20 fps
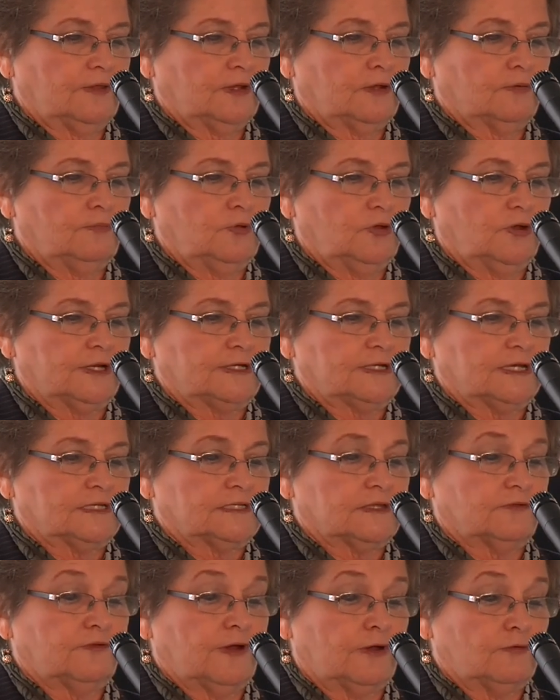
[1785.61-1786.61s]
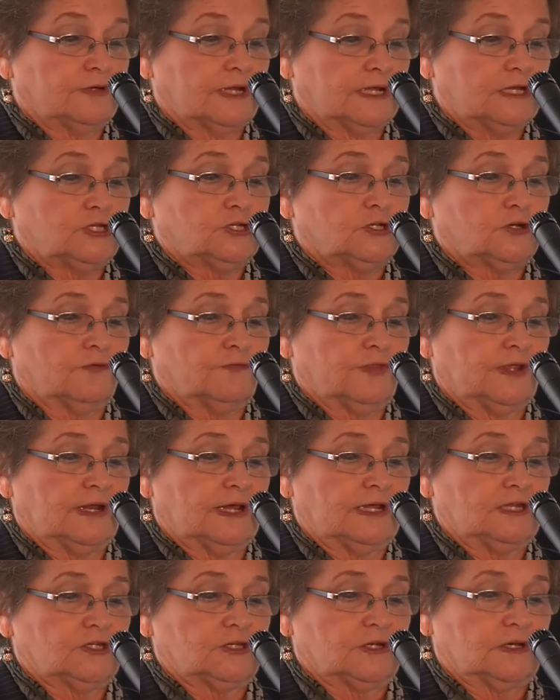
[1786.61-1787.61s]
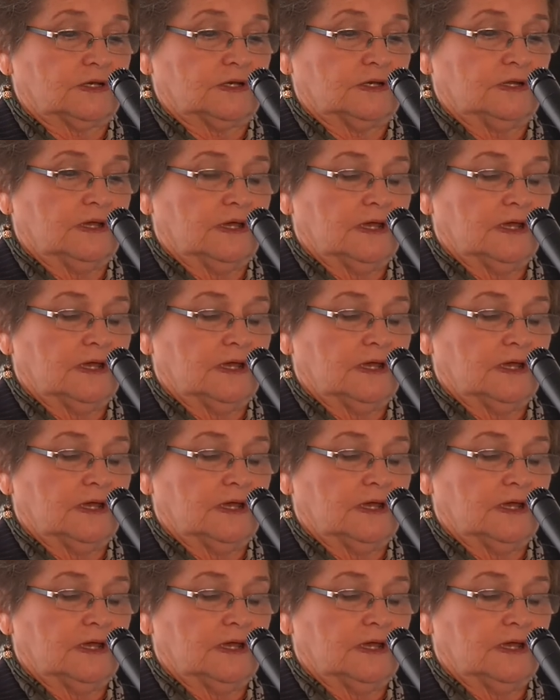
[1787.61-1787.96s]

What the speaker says: and the community as the foundation of the nation.